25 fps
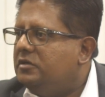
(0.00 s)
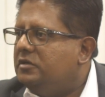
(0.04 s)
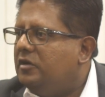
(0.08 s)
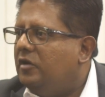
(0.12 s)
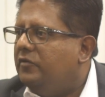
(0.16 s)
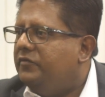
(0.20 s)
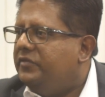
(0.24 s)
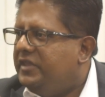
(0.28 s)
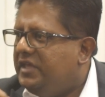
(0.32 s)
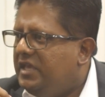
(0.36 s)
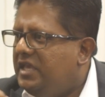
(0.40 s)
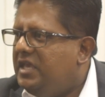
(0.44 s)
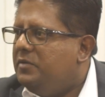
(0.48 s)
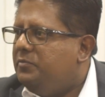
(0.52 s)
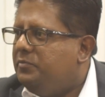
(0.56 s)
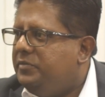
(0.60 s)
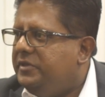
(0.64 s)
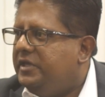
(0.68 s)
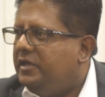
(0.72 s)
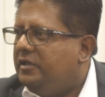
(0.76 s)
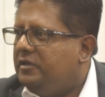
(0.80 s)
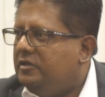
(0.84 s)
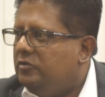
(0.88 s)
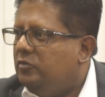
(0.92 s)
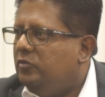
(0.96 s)
of the
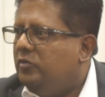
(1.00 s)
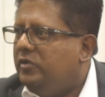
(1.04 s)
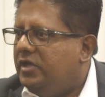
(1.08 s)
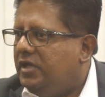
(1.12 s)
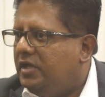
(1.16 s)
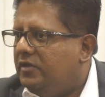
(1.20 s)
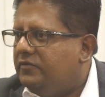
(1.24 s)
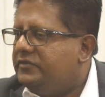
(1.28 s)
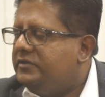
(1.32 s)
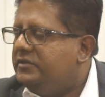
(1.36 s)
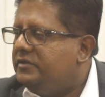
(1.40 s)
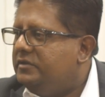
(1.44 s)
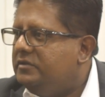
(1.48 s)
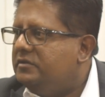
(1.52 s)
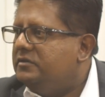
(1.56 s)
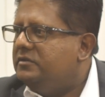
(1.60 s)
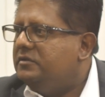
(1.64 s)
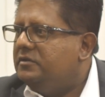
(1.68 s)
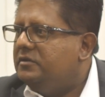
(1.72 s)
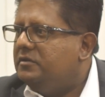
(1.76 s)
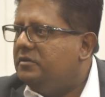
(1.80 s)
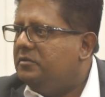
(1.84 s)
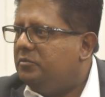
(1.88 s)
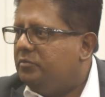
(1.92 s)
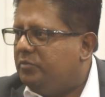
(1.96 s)
APNU-AFC
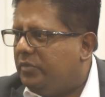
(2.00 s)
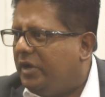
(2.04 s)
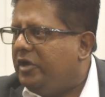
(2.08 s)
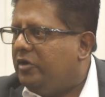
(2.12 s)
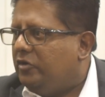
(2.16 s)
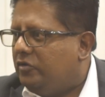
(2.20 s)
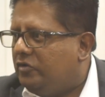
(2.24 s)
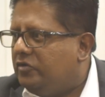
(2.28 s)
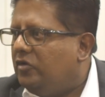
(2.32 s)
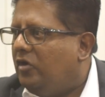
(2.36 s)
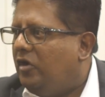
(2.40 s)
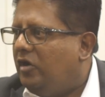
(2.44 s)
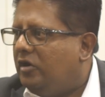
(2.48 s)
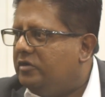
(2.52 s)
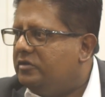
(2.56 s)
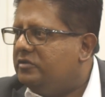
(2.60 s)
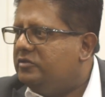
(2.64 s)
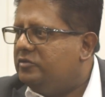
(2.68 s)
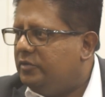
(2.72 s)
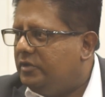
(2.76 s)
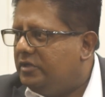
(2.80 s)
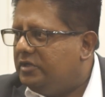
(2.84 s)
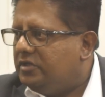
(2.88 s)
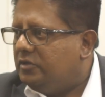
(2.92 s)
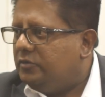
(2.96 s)
prior to August
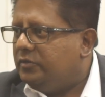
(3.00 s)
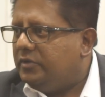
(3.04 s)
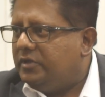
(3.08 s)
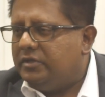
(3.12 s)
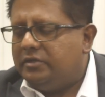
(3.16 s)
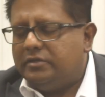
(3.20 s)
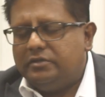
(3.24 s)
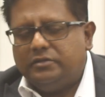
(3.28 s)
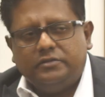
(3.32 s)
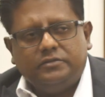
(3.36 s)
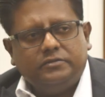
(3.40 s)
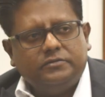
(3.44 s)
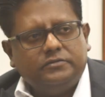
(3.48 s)
2020.